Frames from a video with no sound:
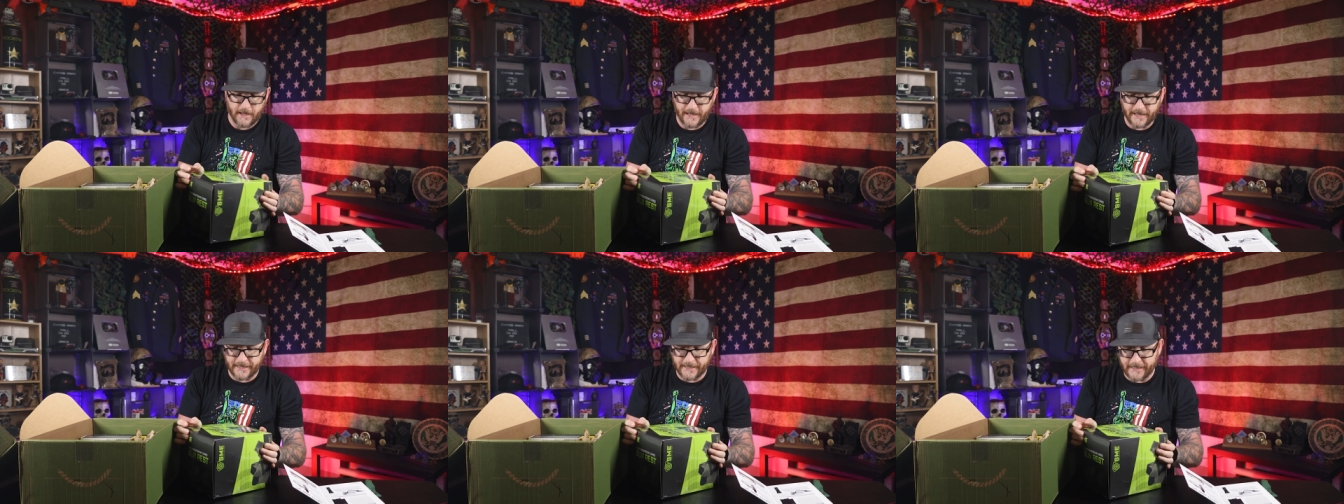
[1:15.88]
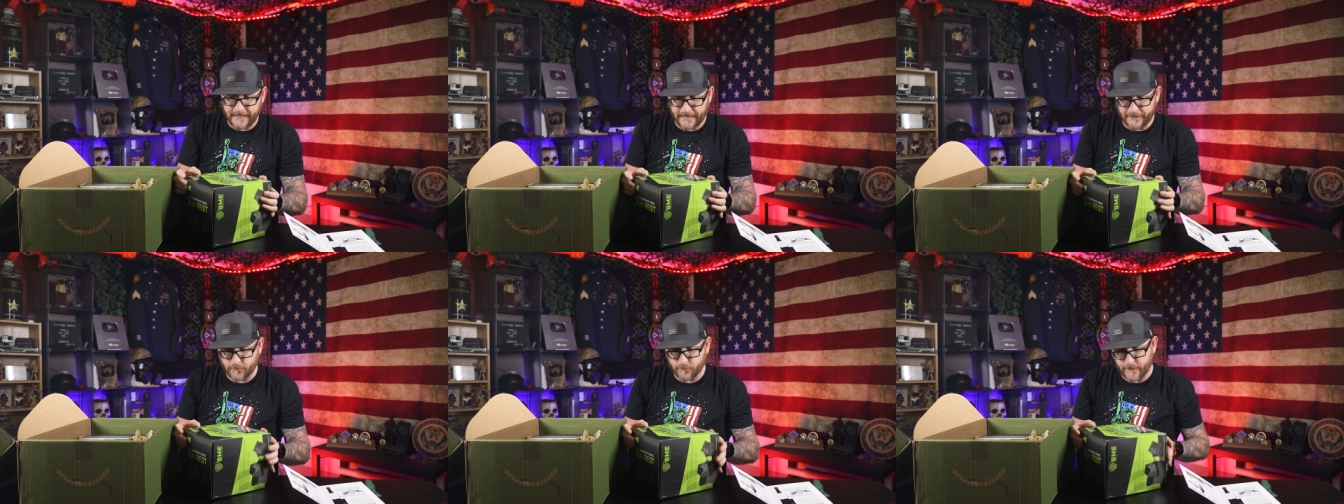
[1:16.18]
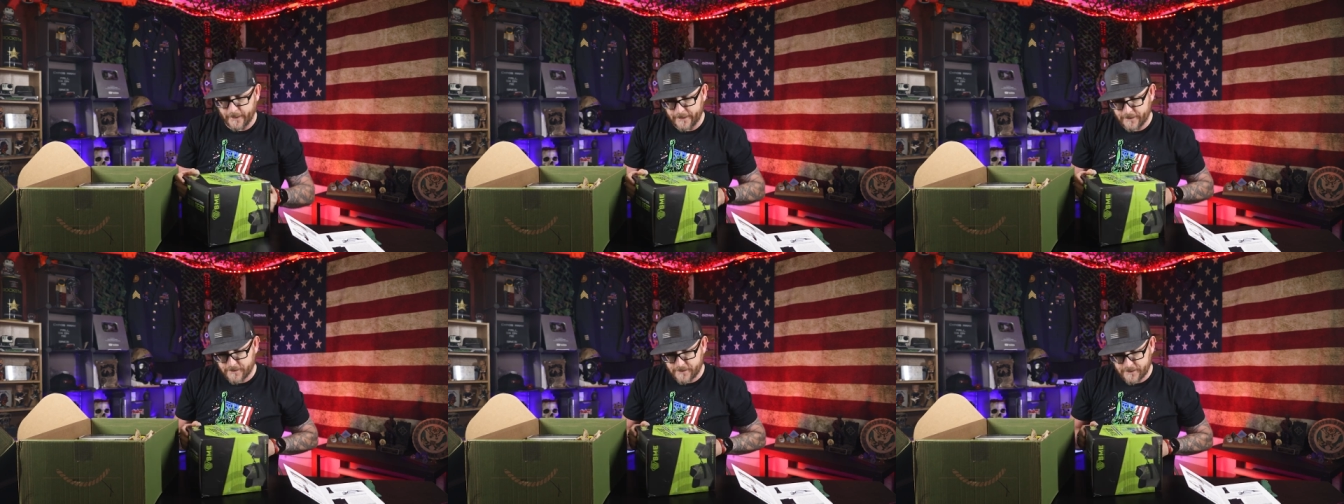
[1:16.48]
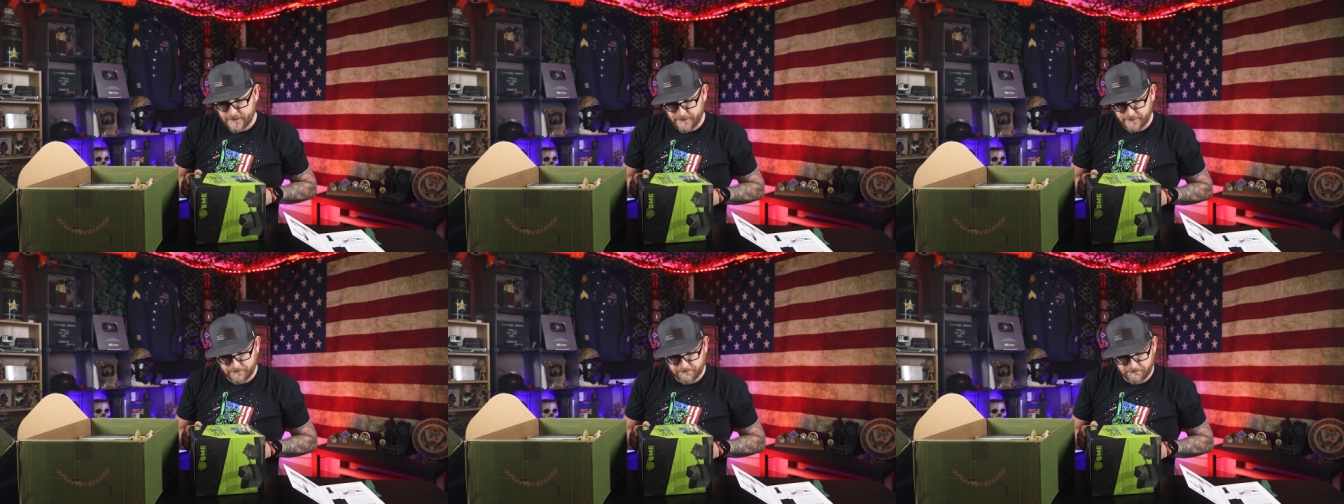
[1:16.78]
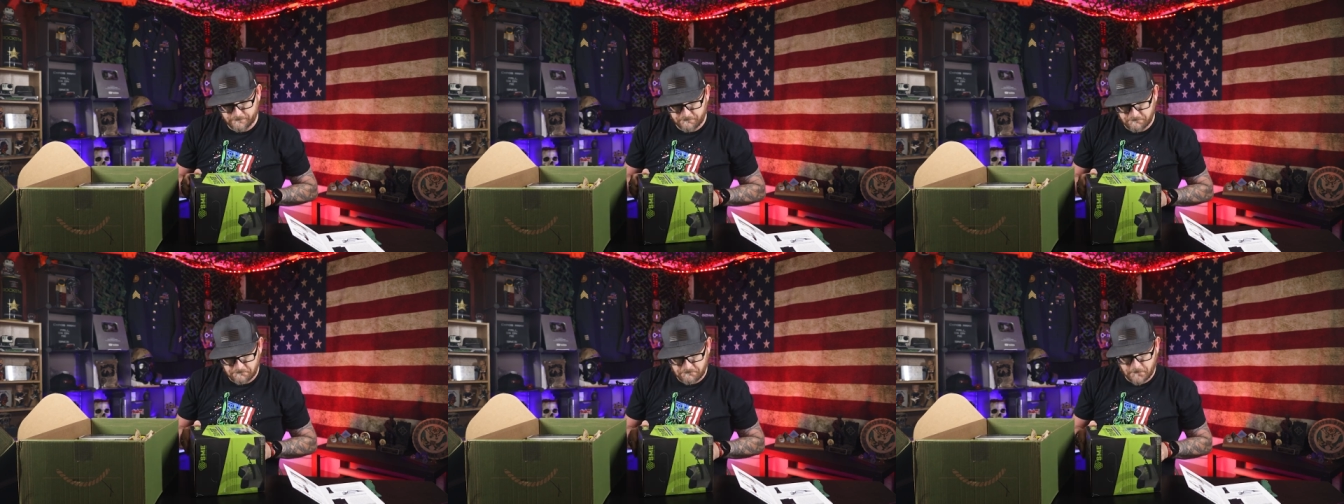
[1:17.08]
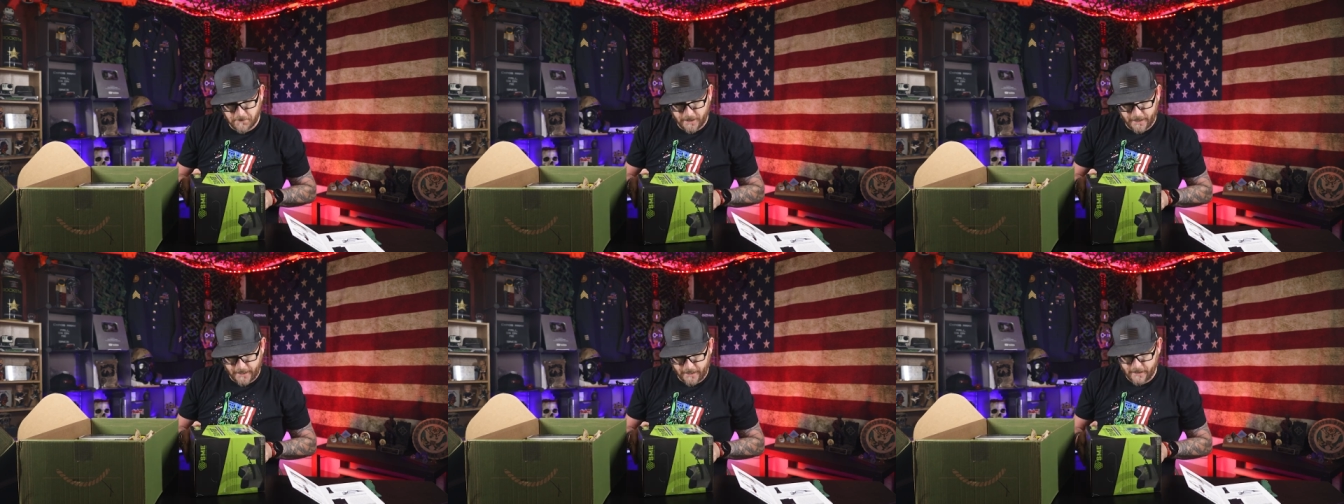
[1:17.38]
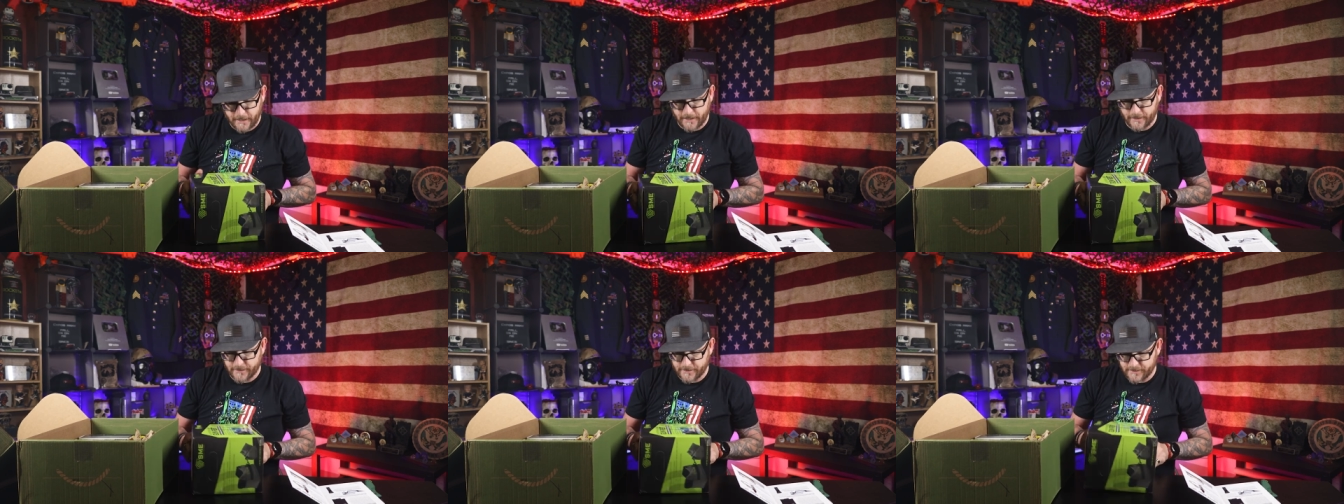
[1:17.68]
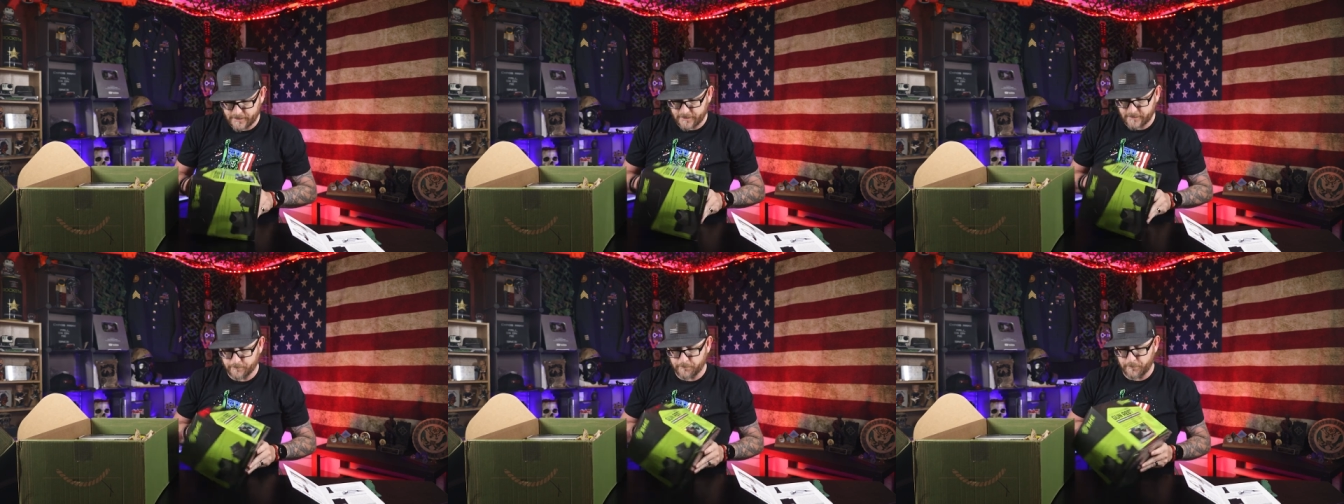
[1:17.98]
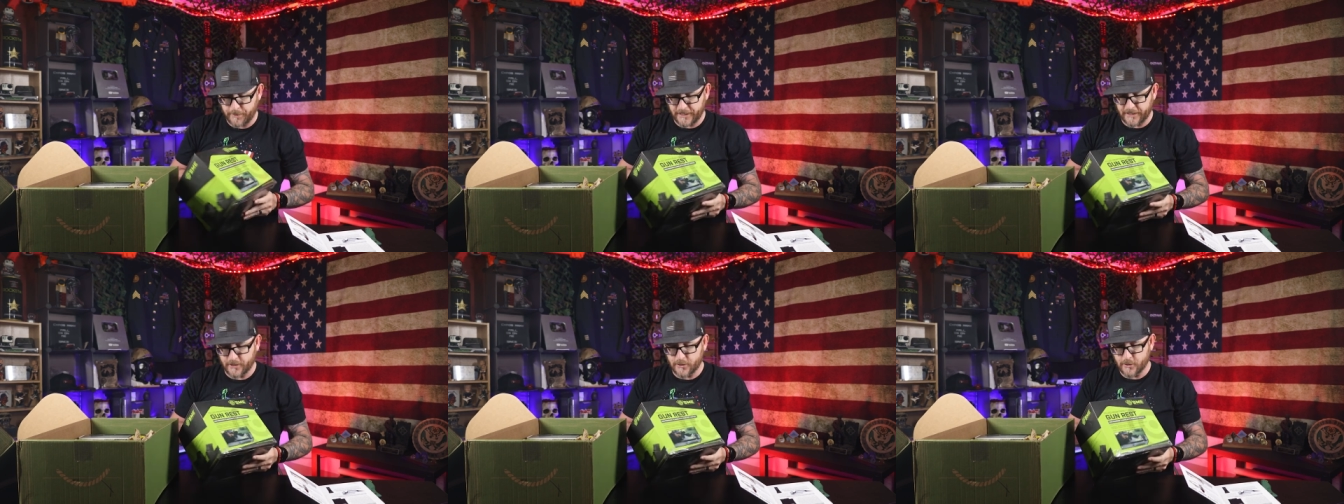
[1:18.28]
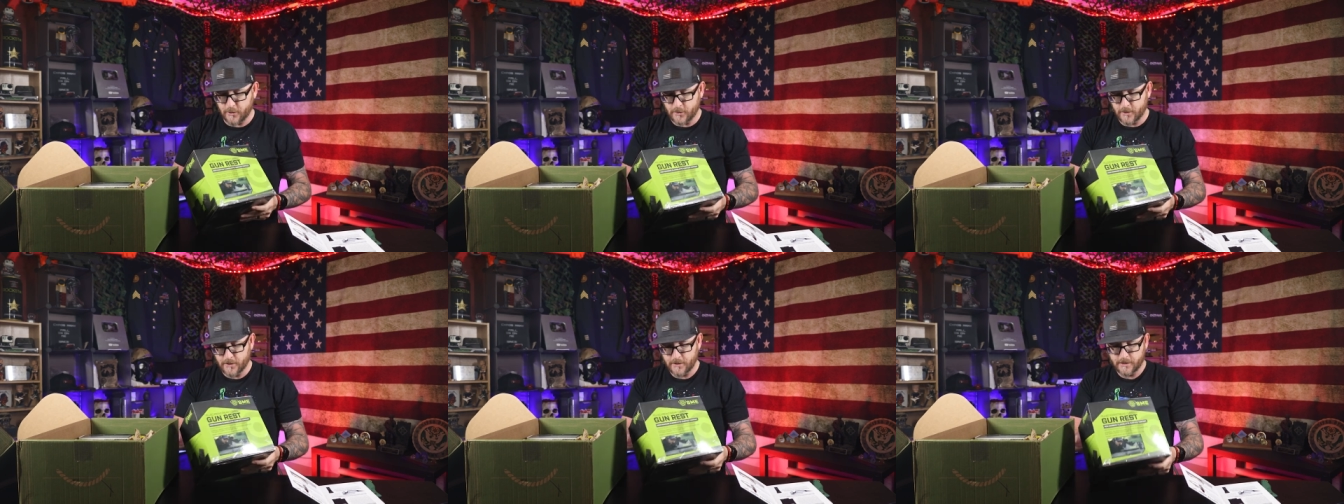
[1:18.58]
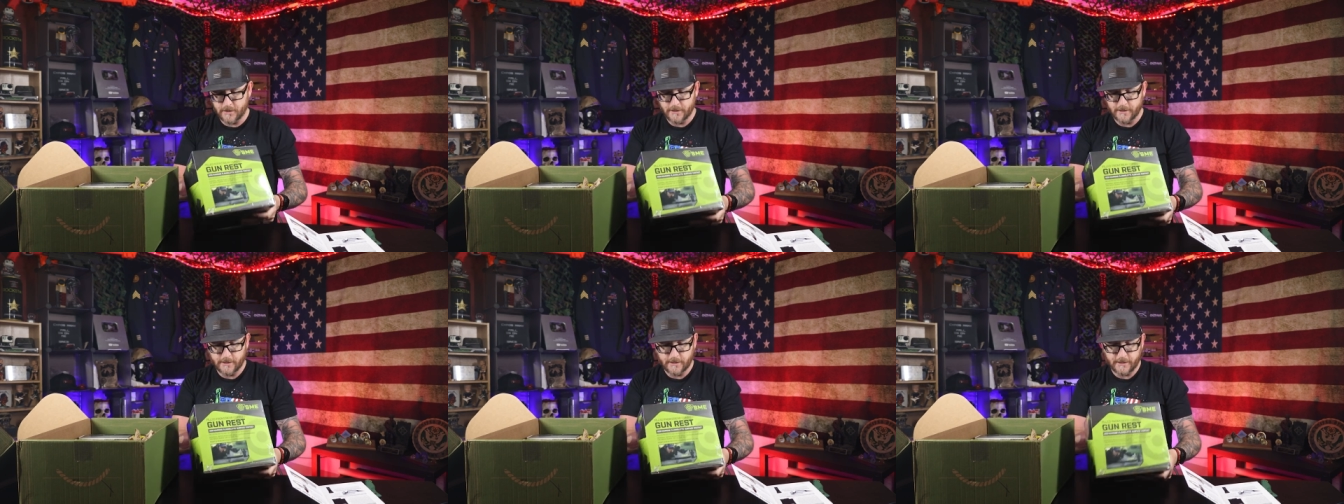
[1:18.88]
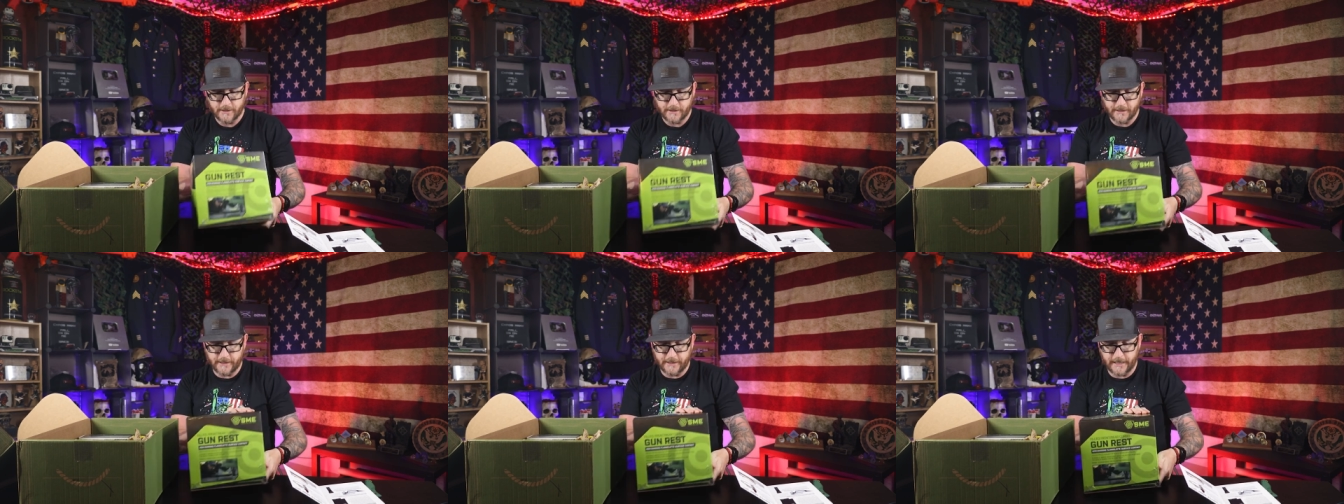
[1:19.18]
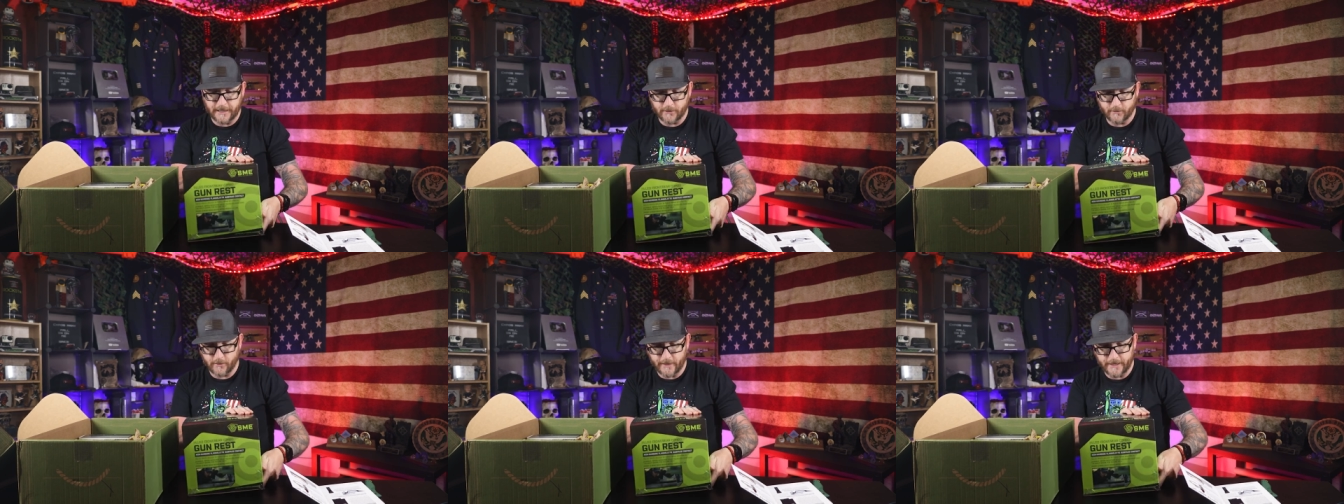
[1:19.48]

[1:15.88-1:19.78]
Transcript: A gun rest. Okay, you got like this pillow gun